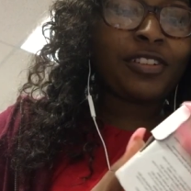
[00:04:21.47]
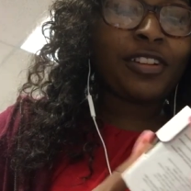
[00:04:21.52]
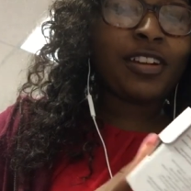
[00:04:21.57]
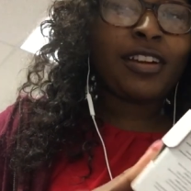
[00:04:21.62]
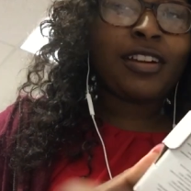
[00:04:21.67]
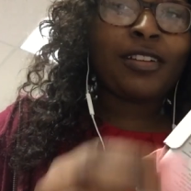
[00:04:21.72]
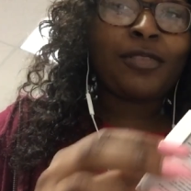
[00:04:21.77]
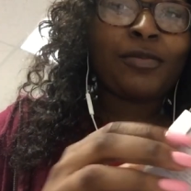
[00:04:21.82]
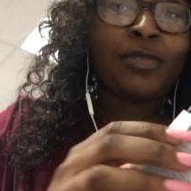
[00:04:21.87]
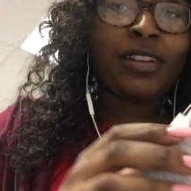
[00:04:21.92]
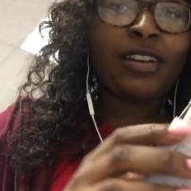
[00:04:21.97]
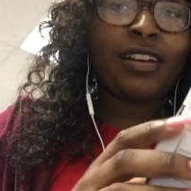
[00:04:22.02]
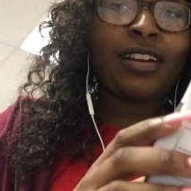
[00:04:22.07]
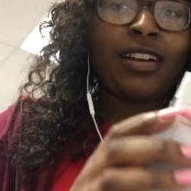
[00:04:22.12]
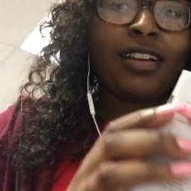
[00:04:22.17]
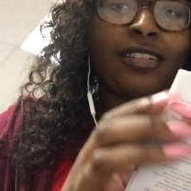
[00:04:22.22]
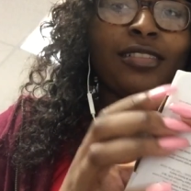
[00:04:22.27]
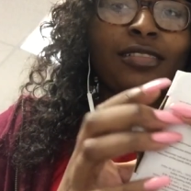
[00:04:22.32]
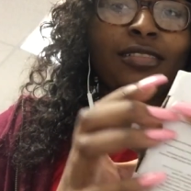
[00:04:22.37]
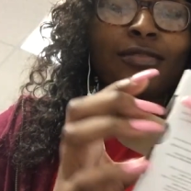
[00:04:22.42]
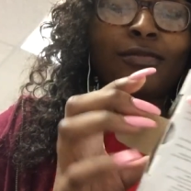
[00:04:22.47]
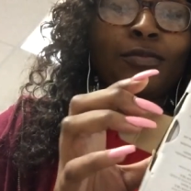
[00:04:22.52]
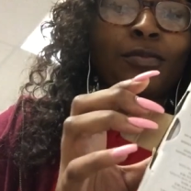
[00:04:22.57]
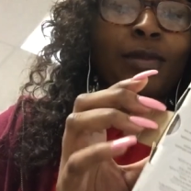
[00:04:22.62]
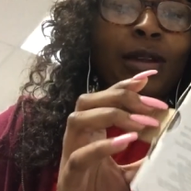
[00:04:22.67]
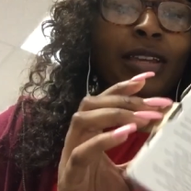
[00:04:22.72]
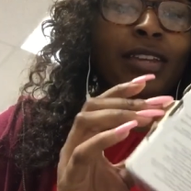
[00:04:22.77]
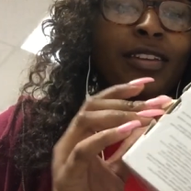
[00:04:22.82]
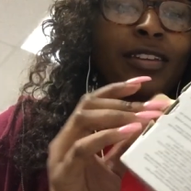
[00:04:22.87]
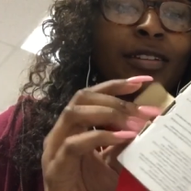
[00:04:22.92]
y'all what I got,
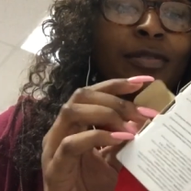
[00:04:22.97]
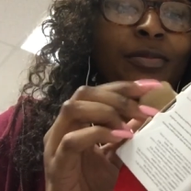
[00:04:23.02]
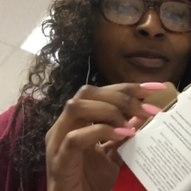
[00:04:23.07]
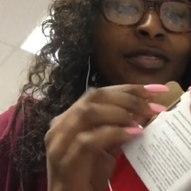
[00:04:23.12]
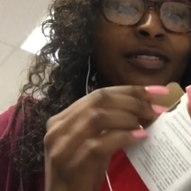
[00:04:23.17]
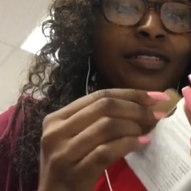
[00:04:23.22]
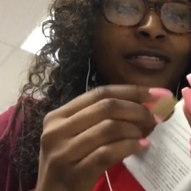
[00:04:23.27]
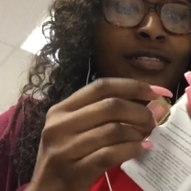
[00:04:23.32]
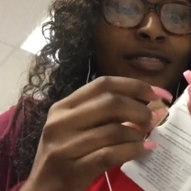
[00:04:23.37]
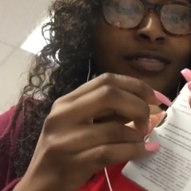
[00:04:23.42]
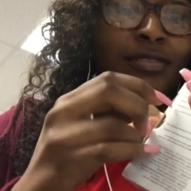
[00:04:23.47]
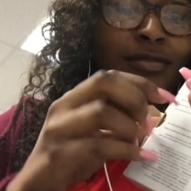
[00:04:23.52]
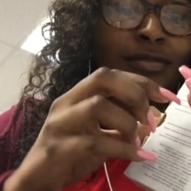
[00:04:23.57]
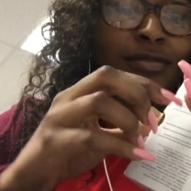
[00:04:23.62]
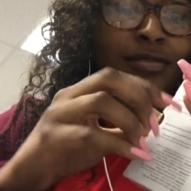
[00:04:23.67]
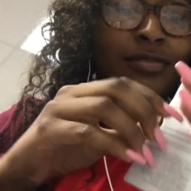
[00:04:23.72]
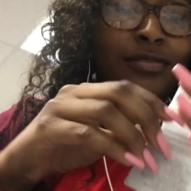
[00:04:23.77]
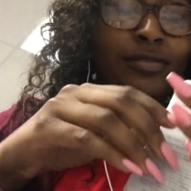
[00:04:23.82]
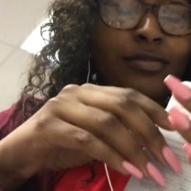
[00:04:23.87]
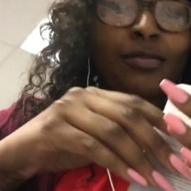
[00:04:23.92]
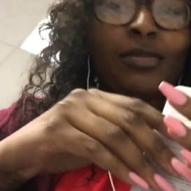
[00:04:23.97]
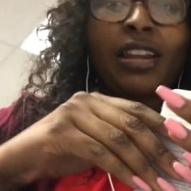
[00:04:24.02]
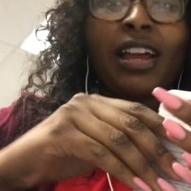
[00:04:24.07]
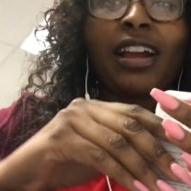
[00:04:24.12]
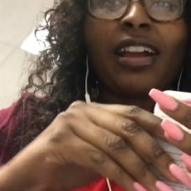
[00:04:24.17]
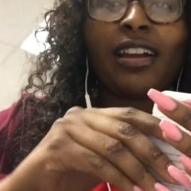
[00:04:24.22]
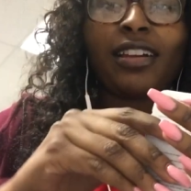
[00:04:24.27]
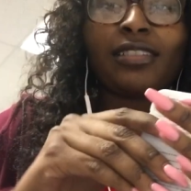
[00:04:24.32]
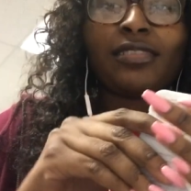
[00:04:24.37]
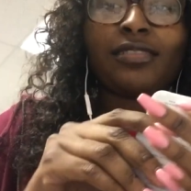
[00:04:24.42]
my camera, but
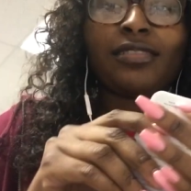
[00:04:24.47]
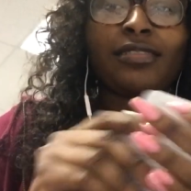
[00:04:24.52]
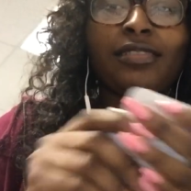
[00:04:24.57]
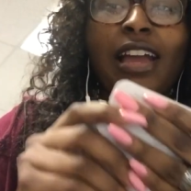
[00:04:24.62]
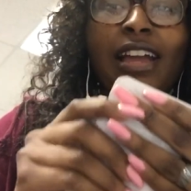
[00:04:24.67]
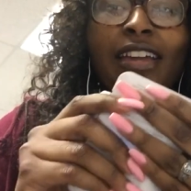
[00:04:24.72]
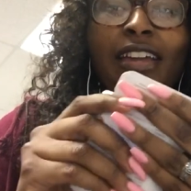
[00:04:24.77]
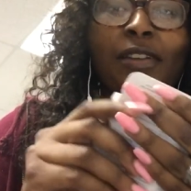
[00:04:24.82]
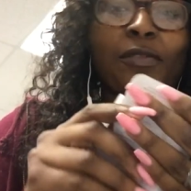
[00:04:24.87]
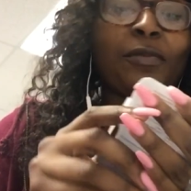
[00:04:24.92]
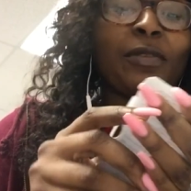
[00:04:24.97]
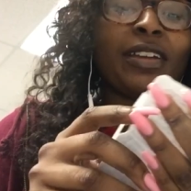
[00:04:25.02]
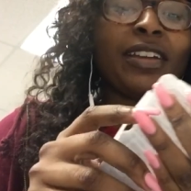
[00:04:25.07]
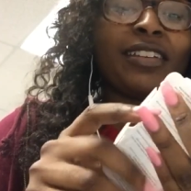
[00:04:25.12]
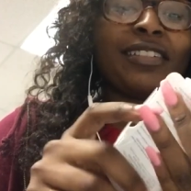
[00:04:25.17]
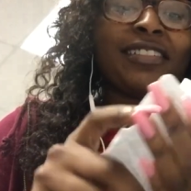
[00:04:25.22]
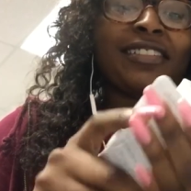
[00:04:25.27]
I got it. I can't wait.